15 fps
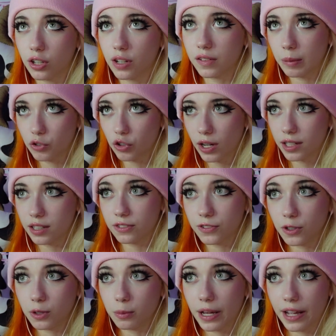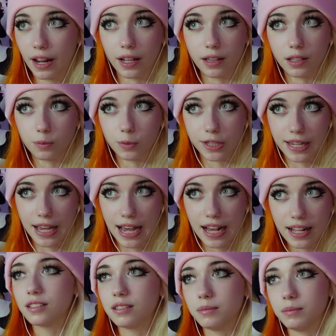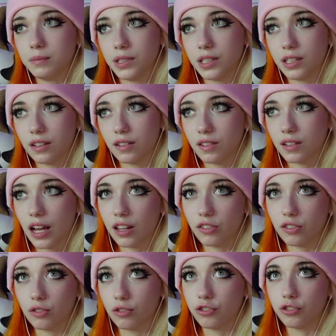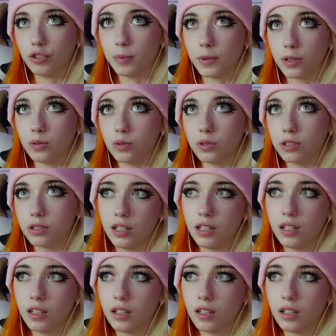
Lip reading: I'm trying to fill my island with cats because cats are super cool.